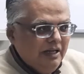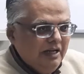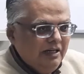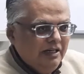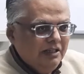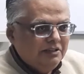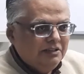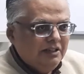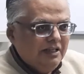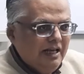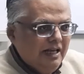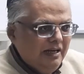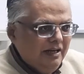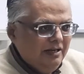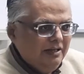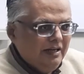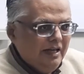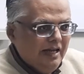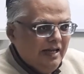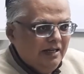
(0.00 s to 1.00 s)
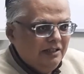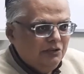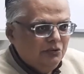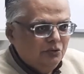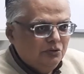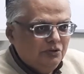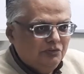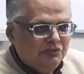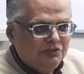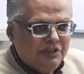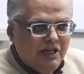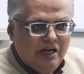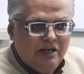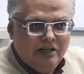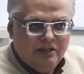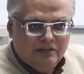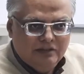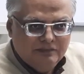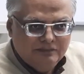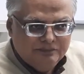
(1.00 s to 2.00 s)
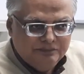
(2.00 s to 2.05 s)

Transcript: Ilyich Lenin and Joseph Stalin.